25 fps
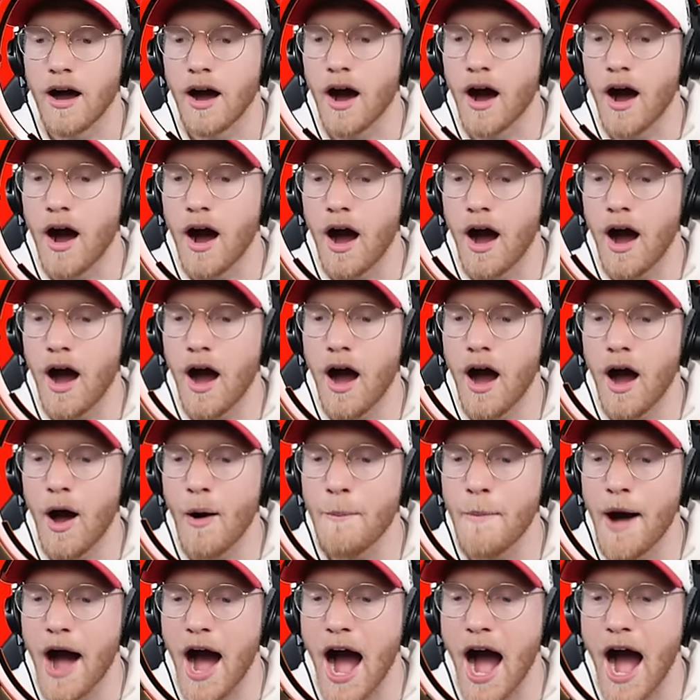Oh
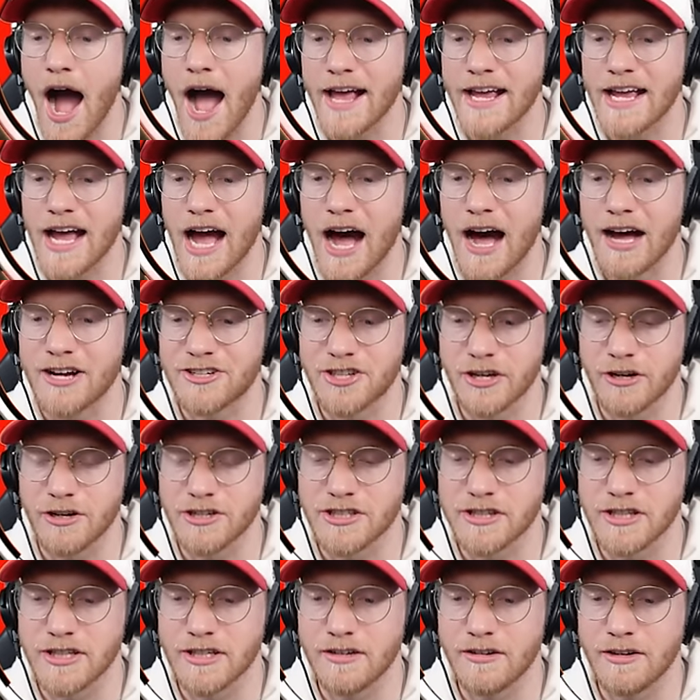my gosh.
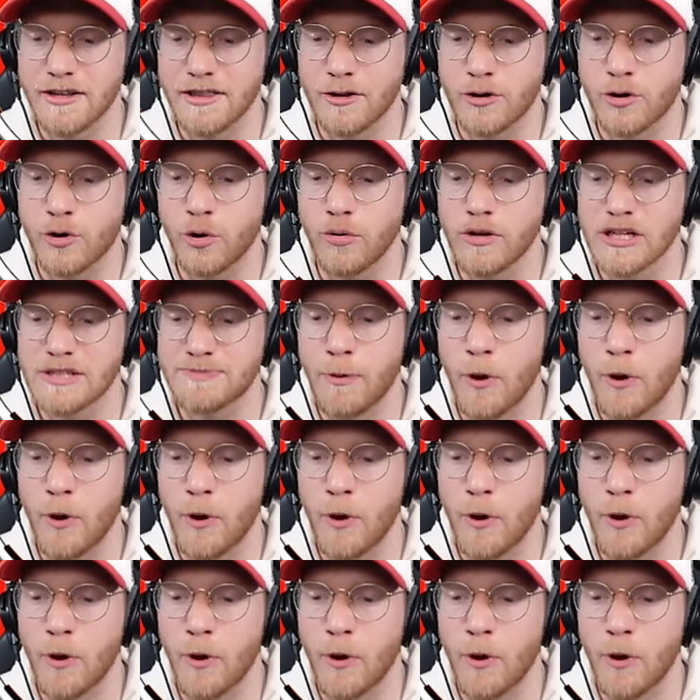There's literally the coolest